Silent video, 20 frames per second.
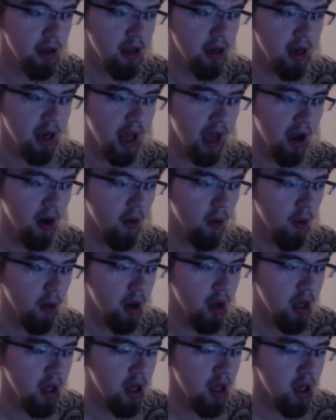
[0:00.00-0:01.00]
Now,
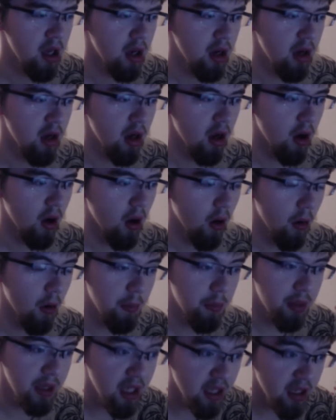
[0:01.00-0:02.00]

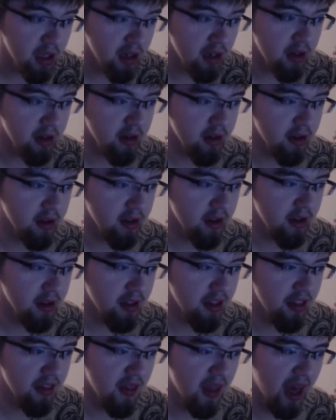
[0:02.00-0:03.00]
albeit
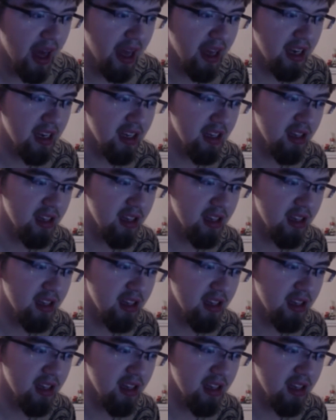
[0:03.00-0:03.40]
that